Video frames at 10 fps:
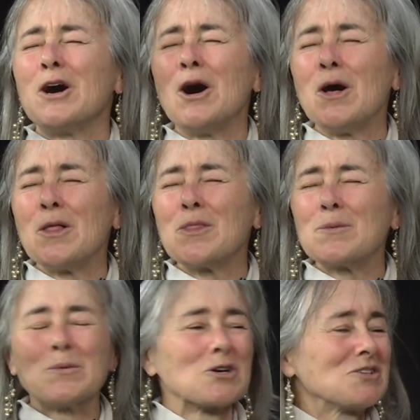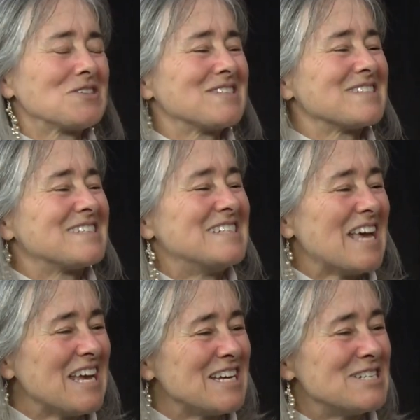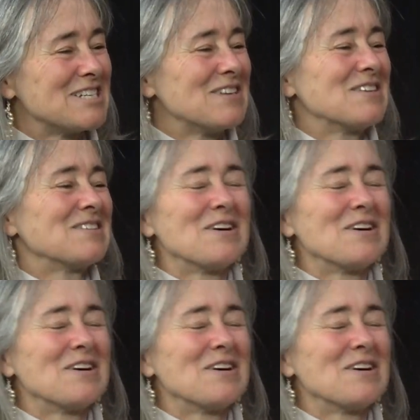all the world is a stage and